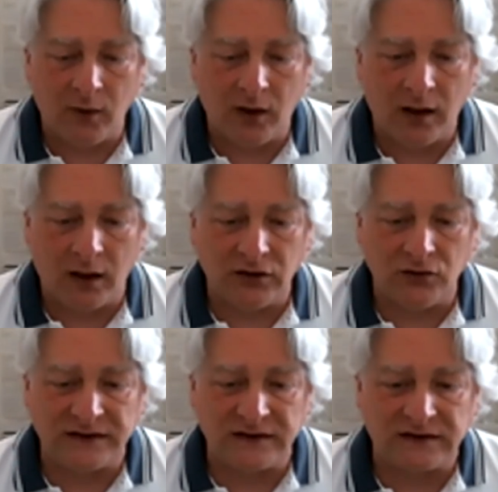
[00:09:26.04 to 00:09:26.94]

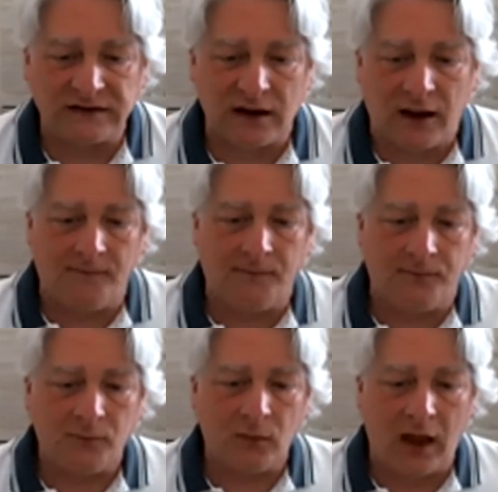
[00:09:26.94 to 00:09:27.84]
Uses
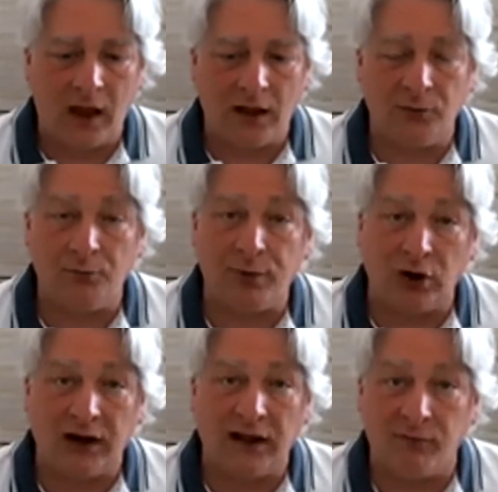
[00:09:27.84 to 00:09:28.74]
the
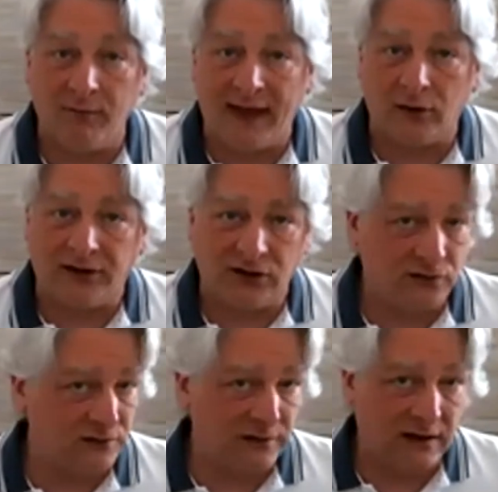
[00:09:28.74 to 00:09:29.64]
burning of metal.
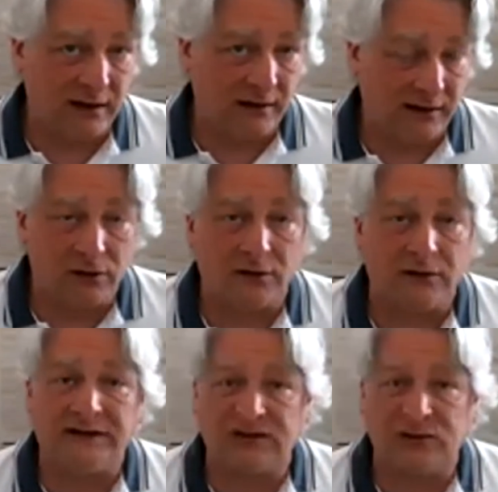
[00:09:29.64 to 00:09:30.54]
You literally
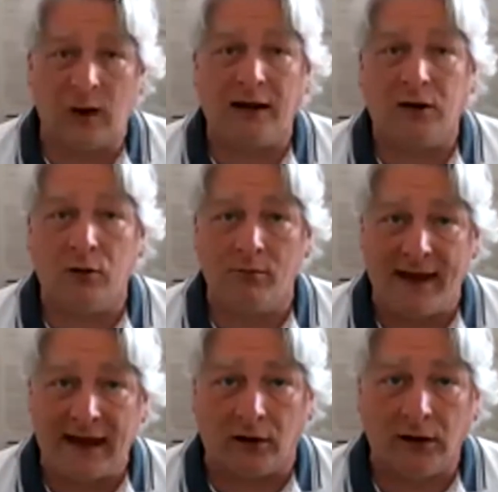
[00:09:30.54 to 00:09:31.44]
swallow
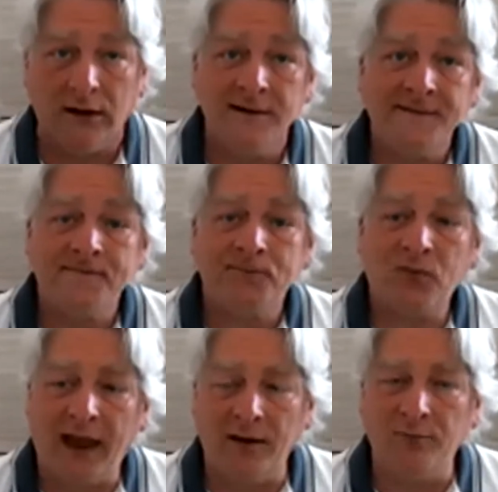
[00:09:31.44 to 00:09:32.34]
metal
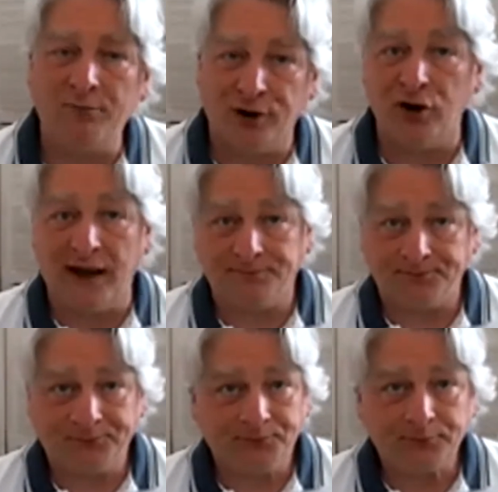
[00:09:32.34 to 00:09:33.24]
and burn it
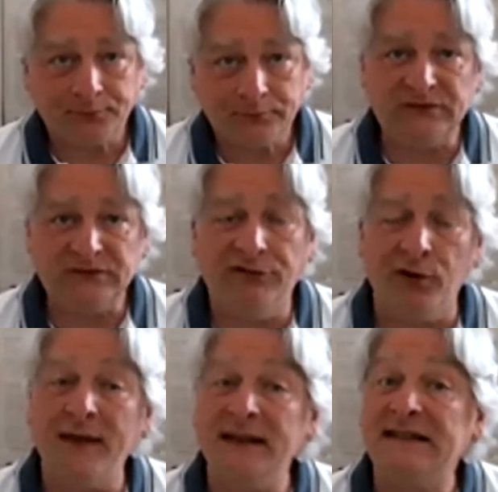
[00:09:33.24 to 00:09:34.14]

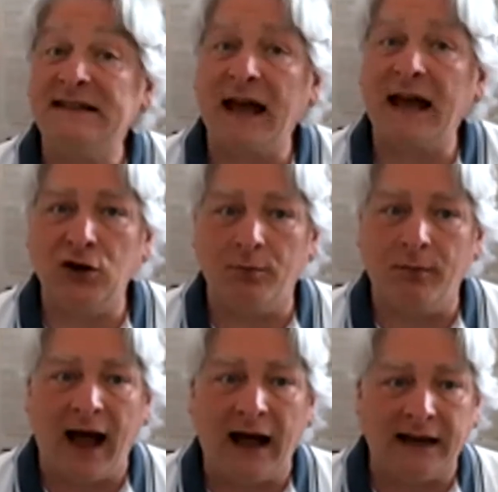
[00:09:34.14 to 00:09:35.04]
from inside your
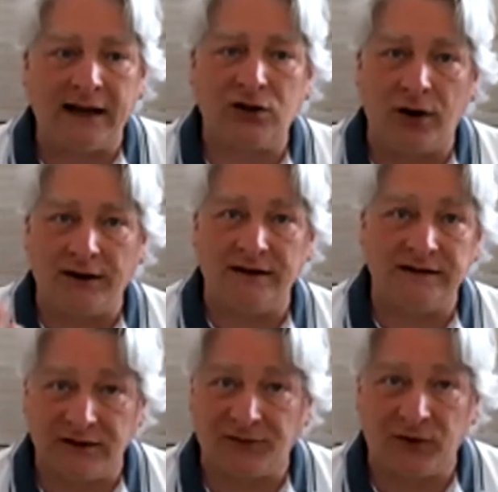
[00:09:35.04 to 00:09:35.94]
body to create these
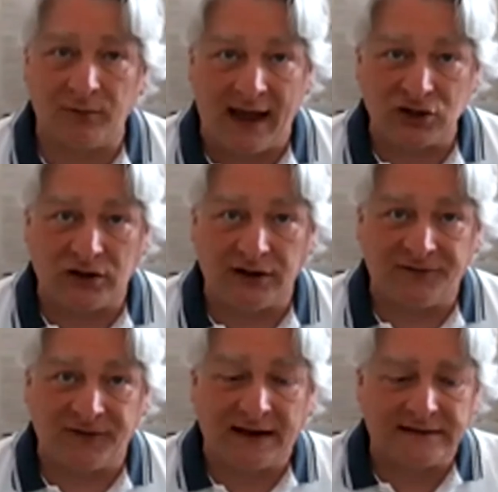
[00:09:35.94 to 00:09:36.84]
different magical
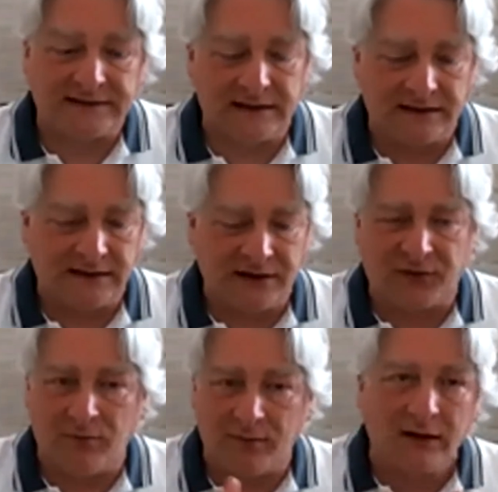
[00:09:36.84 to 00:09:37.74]
effects, and different
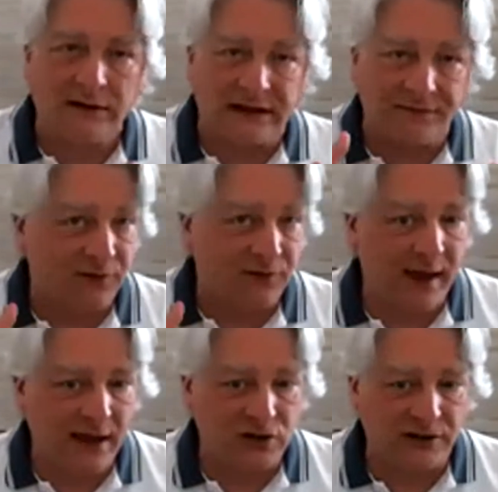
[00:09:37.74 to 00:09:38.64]
metals have different
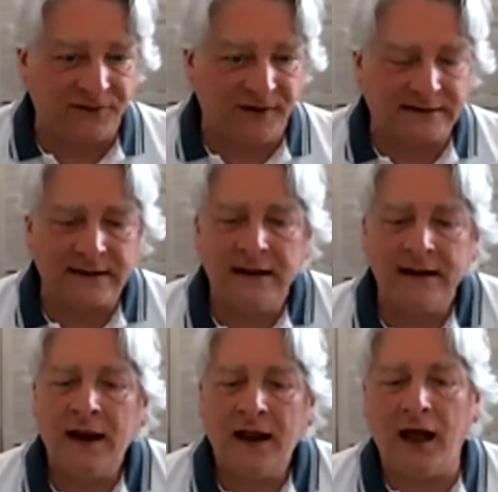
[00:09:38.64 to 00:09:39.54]
magical effects,
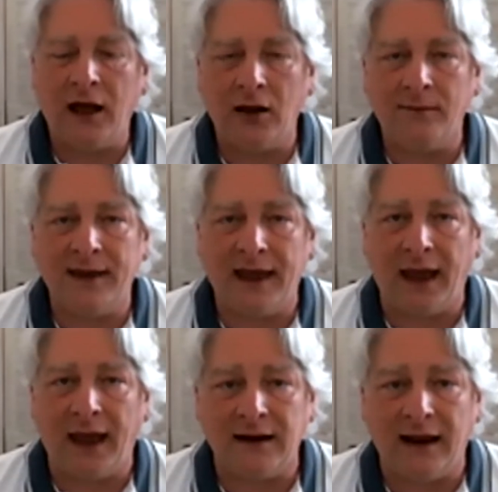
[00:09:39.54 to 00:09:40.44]
and
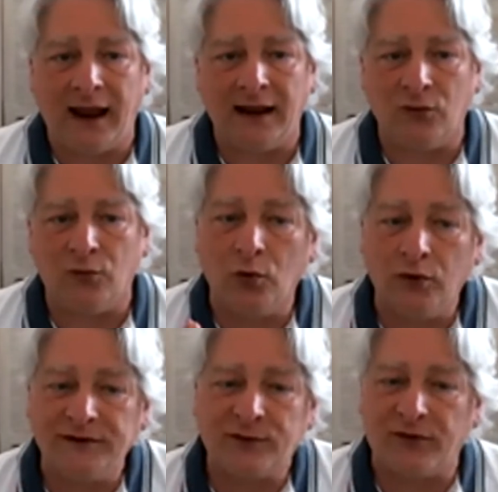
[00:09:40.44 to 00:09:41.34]
the
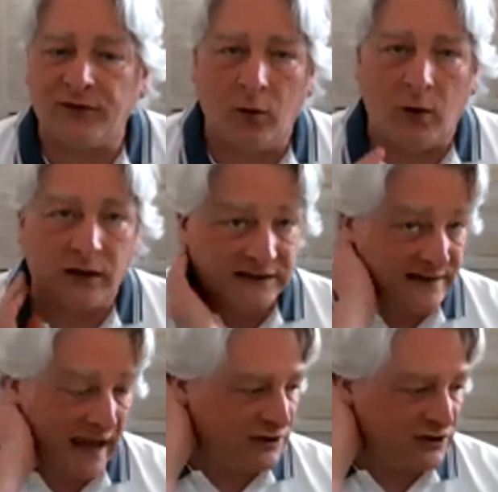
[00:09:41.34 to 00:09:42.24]
rules were very well
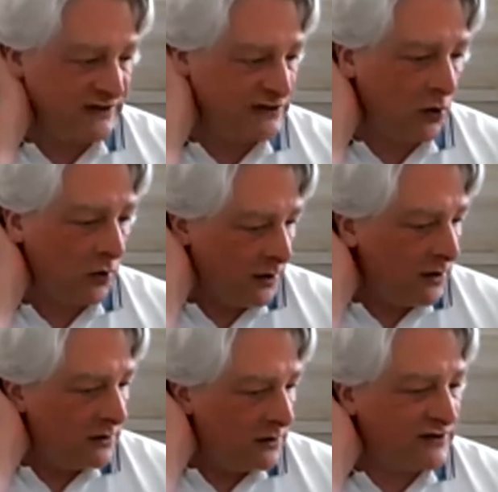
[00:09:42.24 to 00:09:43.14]
established. So
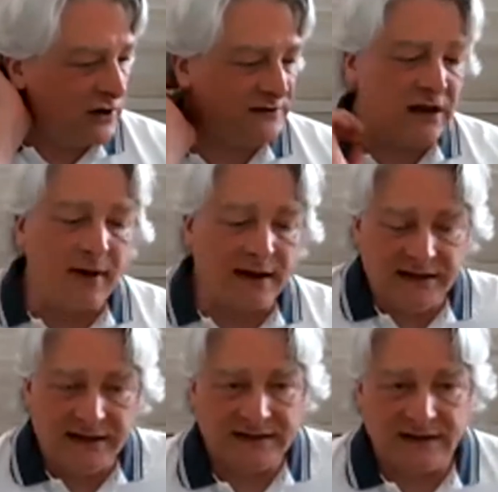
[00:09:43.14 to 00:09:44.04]
some
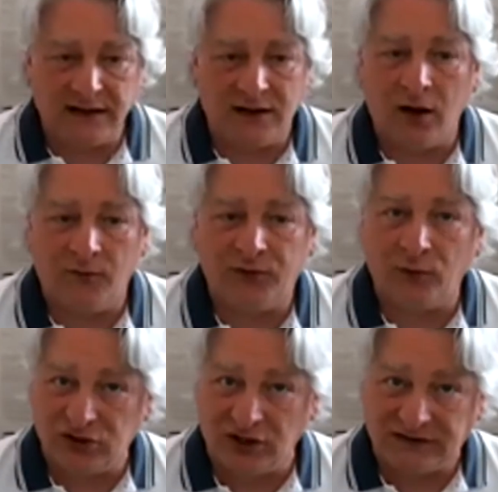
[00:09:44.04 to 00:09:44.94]
ideas can come from
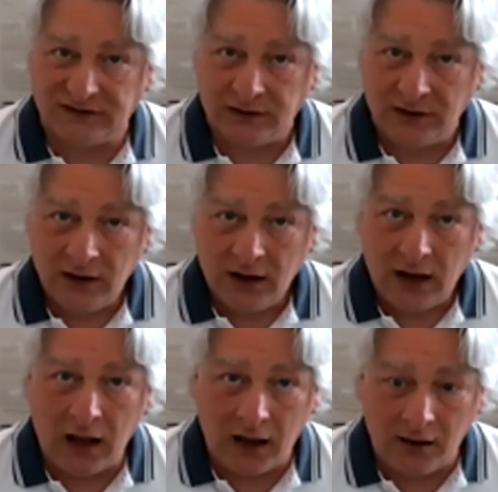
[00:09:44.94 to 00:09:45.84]
just
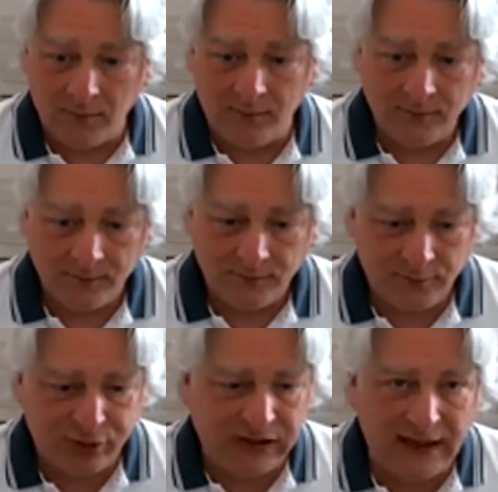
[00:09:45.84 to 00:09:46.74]

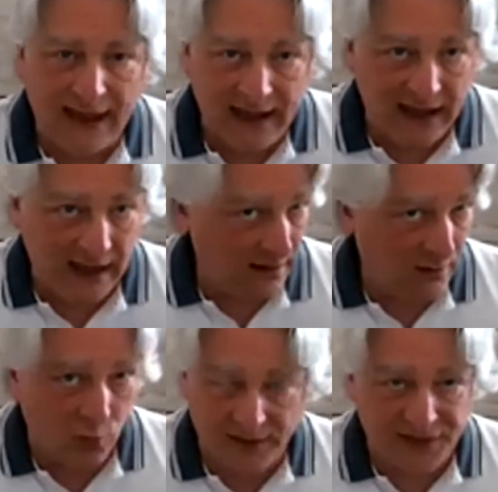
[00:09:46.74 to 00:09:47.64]
playing
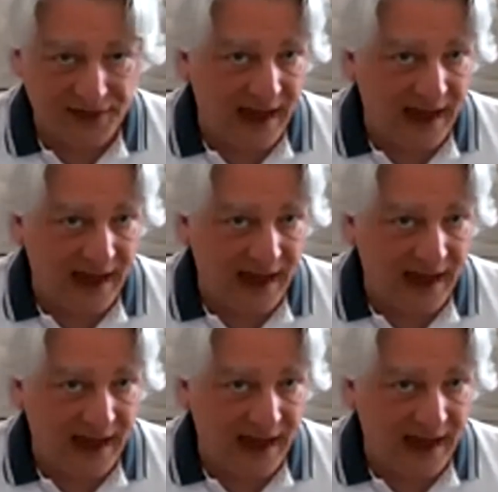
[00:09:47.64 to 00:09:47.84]
with that,